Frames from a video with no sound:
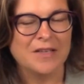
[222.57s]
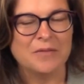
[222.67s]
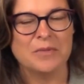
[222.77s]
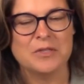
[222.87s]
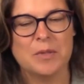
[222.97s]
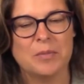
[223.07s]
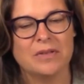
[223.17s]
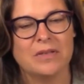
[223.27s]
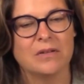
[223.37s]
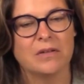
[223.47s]
Most
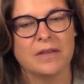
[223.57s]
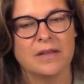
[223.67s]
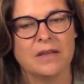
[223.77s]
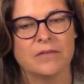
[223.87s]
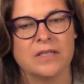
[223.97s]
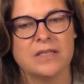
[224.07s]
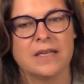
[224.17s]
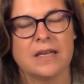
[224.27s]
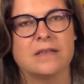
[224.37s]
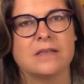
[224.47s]
people don't think of a
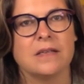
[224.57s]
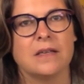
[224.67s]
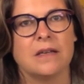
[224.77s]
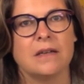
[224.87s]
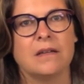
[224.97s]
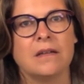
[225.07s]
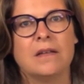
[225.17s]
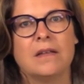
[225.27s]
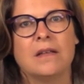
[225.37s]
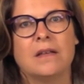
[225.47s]
Dickensian,
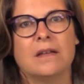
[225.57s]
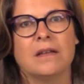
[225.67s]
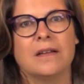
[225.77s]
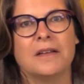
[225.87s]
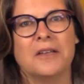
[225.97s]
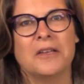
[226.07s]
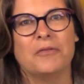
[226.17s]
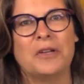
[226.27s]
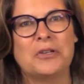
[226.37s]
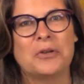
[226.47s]
you know,
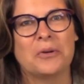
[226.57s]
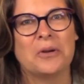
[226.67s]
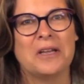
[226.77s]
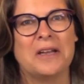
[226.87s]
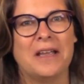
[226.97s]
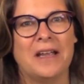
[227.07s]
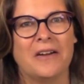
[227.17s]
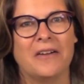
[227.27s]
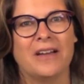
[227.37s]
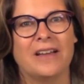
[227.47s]
Victorian
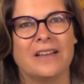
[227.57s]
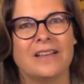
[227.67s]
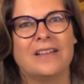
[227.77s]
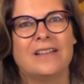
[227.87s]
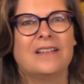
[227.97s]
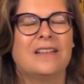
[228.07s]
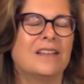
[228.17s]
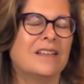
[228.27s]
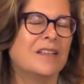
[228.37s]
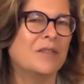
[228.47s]
era
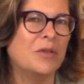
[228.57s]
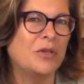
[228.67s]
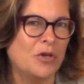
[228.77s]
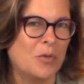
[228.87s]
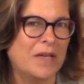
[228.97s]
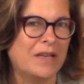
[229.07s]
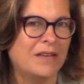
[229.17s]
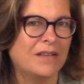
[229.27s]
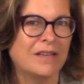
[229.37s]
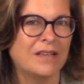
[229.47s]

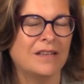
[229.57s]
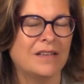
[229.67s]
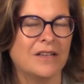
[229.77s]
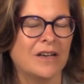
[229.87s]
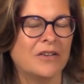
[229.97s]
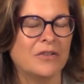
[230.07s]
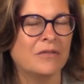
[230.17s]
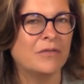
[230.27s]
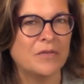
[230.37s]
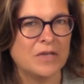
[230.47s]
human, you know,
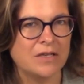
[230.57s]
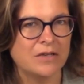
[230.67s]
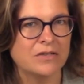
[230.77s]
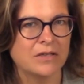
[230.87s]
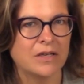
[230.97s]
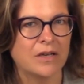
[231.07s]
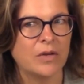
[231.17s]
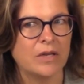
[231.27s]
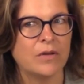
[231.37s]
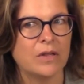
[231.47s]
150 years
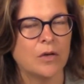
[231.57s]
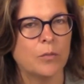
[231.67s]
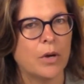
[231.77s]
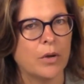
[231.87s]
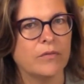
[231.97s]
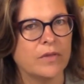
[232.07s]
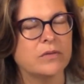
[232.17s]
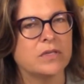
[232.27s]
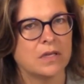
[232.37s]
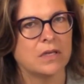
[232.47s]
ago, even though both of
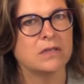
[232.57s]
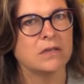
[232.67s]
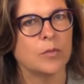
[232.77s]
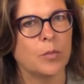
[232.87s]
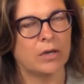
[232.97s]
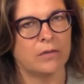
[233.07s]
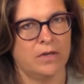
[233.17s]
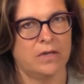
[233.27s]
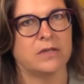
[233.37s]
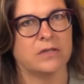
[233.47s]
those things are part of
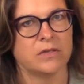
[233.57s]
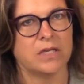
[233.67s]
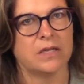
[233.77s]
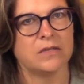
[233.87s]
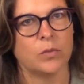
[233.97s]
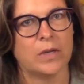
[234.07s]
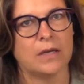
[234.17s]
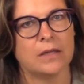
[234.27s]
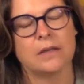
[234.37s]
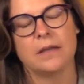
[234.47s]
our history as
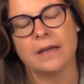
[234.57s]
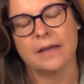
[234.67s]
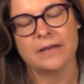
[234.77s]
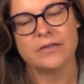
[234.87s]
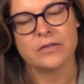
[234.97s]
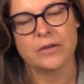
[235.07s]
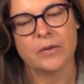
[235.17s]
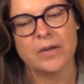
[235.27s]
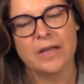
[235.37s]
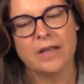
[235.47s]
well.
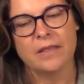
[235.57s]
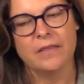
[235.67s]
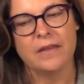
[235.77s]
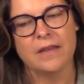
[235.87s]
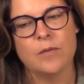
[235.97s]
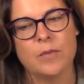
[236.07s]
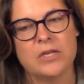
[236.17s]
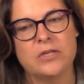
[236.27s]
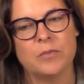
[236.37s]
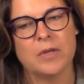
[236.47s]
So the
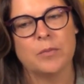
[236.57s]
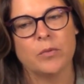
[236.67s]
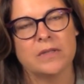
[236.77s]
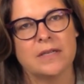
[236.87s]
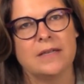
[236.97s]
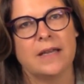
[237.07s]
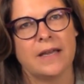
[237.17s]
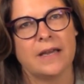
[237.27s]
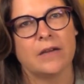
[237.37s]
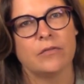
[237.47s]
image that people will tend to
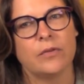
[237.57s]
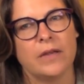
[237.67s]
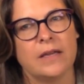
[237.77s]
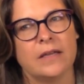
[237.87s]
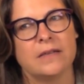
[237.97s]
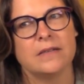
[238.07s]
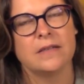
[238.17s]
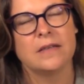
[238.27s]
have and